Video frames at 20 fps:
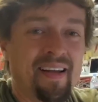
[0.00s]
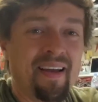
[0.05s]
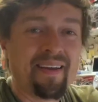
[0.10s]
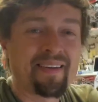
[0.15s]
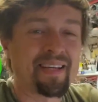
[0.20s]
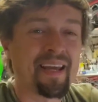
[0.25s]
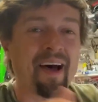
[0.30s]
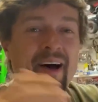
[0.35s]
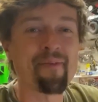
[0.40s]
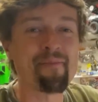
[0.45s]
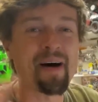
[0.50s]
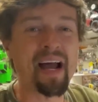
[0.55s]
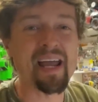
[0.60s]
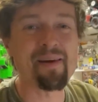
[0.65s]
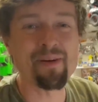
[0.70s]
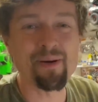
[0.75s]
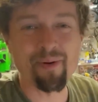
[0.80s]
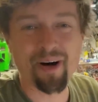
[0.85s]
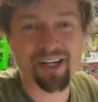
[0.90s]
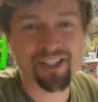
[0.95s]
So
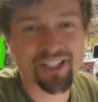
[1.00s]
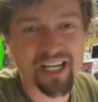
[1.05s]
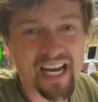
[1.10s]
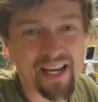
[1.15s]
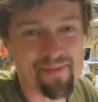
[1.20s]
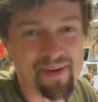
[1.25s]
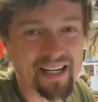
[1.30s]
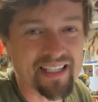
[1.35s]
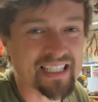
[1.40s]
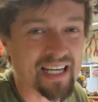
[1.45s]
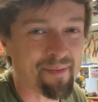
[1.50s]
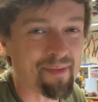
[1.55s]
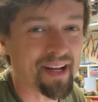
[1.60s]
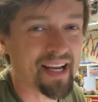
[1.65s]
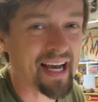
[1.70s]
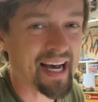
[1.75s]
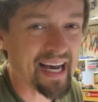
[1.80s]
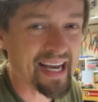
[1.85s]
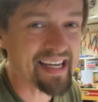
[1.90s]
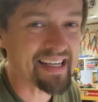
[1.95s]
maybe by shaming some of the
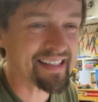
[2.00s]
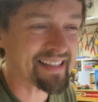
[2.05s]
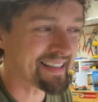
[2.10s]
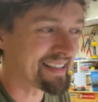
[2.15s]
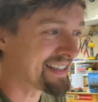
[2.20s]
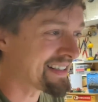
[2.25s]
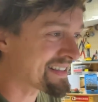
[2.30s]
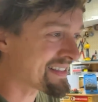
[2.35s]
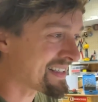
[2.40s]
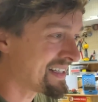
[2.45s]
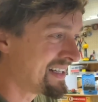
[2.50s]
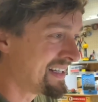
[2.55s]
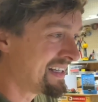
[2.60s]
haters,